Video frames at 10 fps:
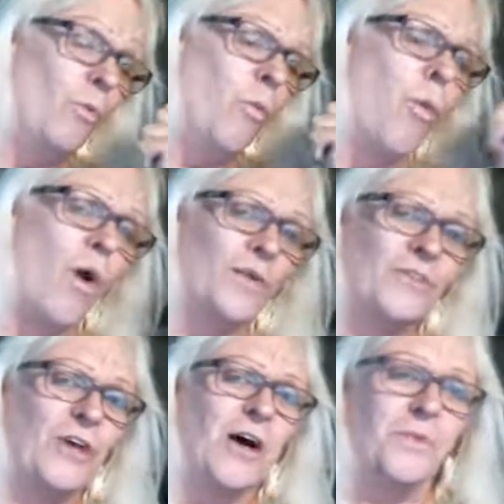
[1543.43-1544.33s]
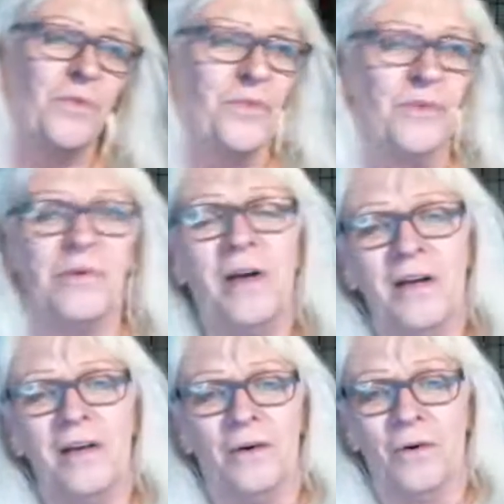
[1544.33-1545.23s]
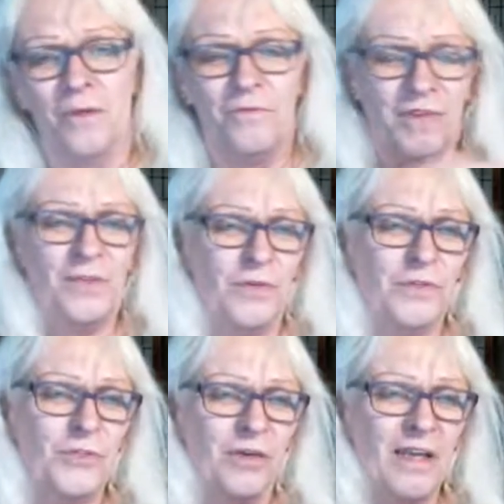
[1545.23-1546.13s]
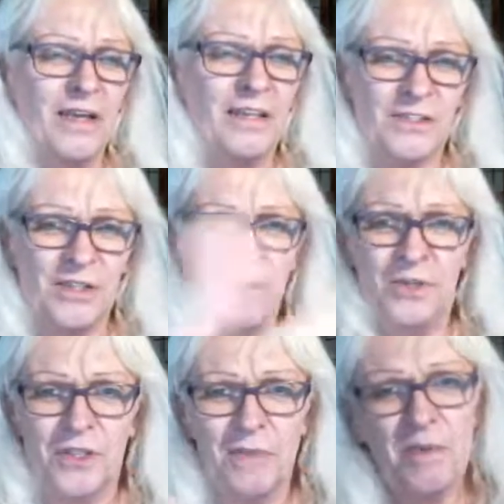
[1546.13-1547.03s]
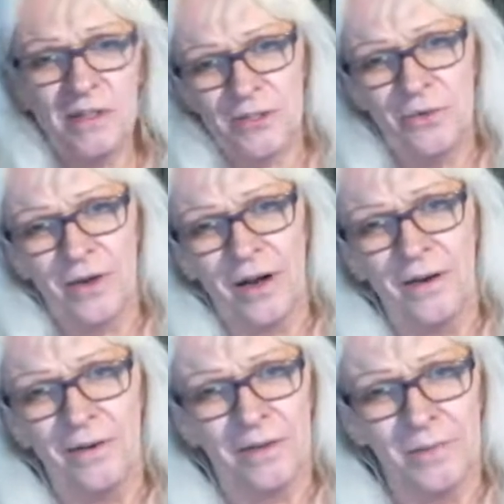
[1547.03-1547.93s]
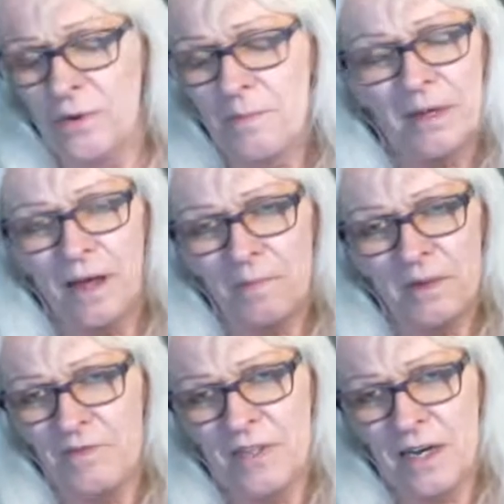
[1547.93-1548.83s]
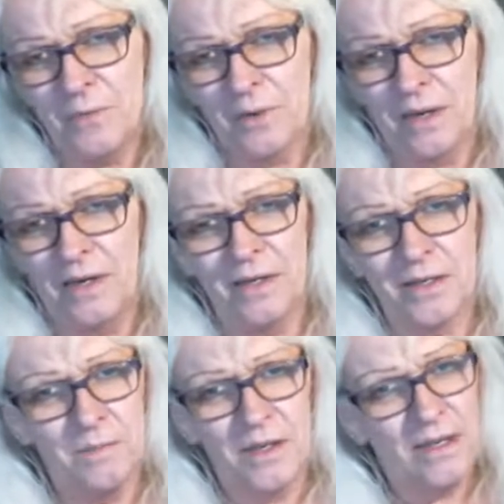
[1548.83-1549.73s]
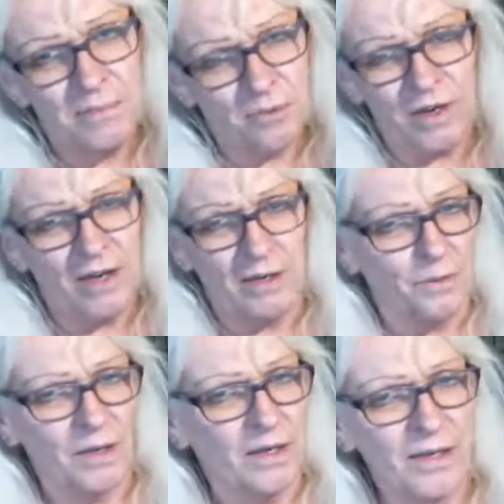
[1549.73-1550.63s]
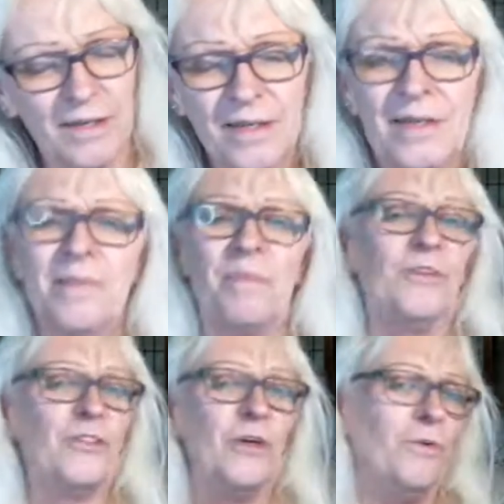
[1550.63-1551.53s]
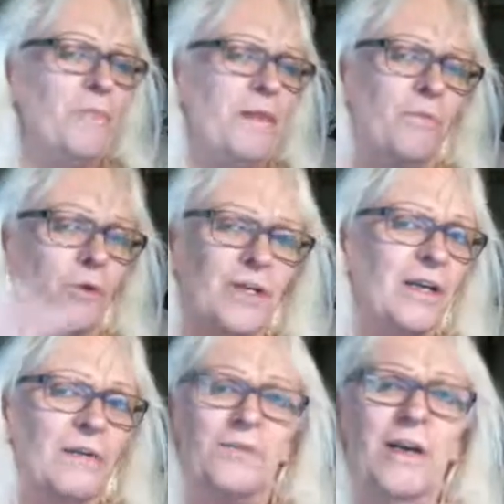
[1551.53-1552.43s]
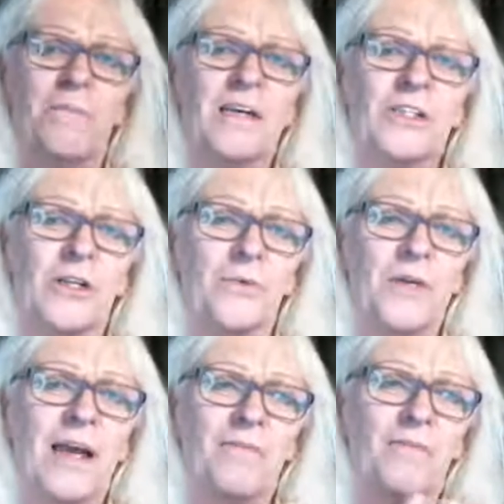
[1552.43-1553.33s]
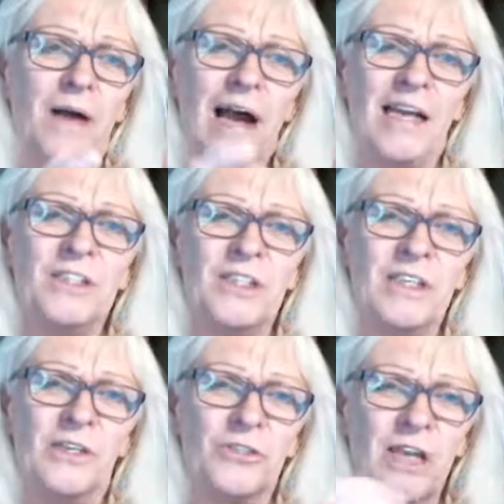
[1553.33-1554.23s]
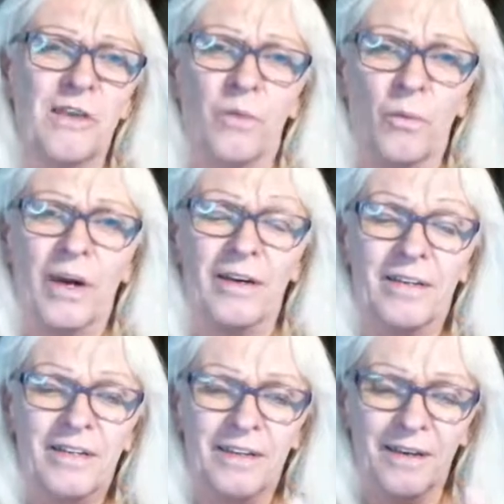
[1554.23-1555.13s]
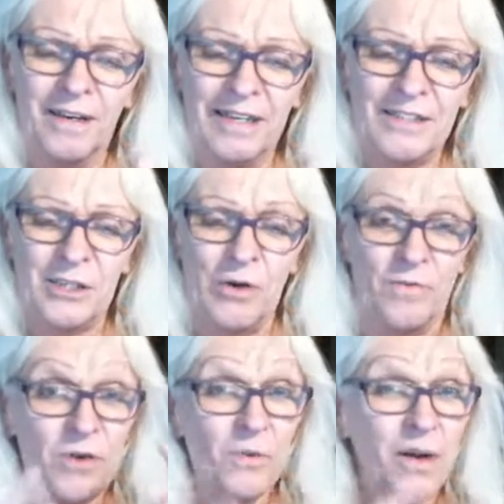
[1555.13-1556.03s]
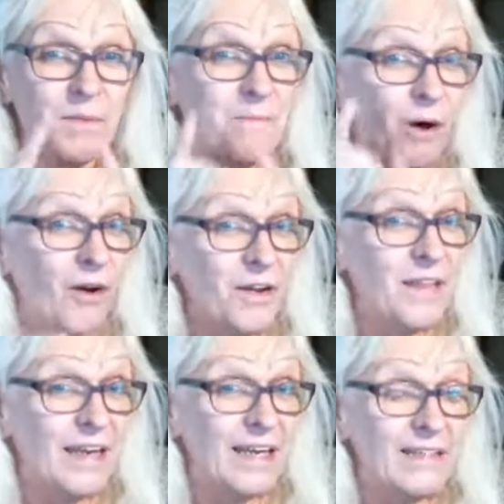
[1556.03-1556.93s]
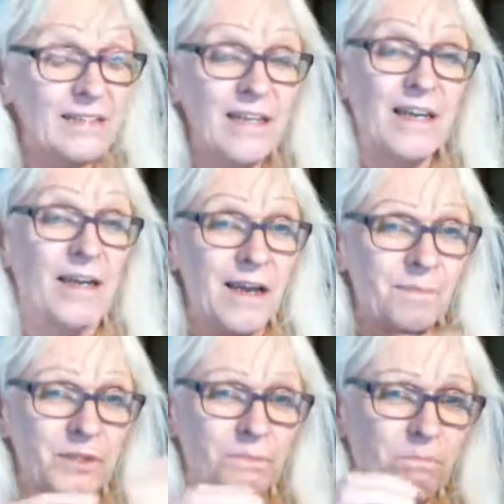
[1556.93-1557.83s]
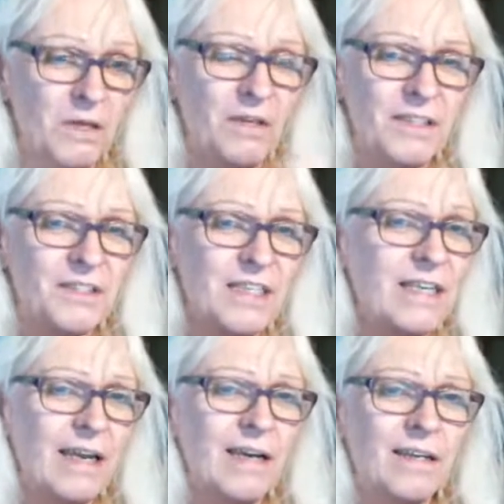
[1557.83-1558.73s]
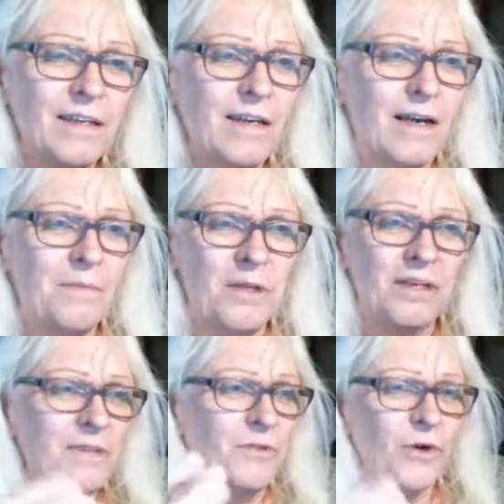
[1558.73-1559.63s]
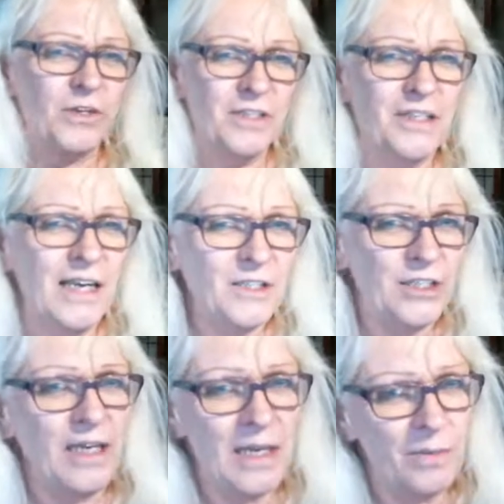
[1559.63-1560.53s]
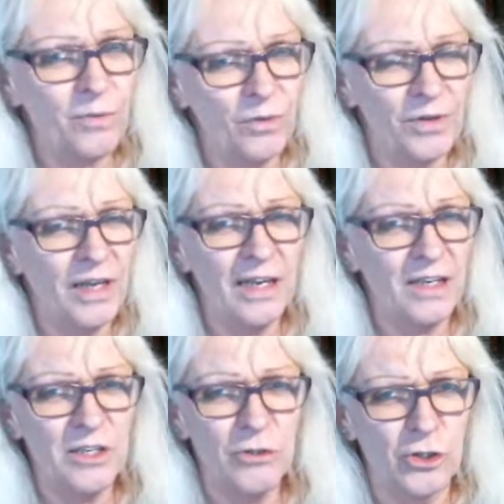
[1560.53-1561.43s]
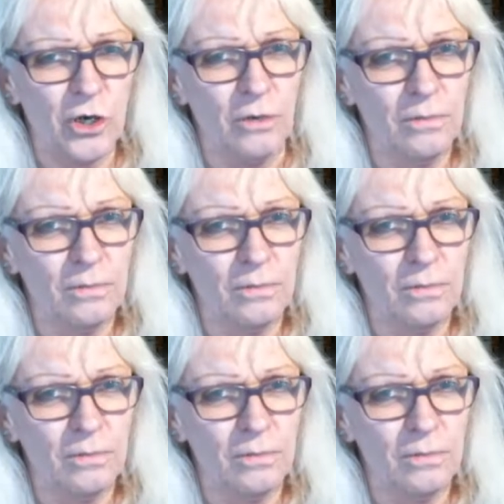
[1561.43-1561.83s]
want to talk with you, or the veterans who are letting us know that something is going on in the community. It may not be VA related. It could be any provider related. Now, so we're trying to make sure that we have eyes and ears everywhere. All right. So if you want to be part of that and help us build this thing out, I'm looking for a good catchy name for the daily news show.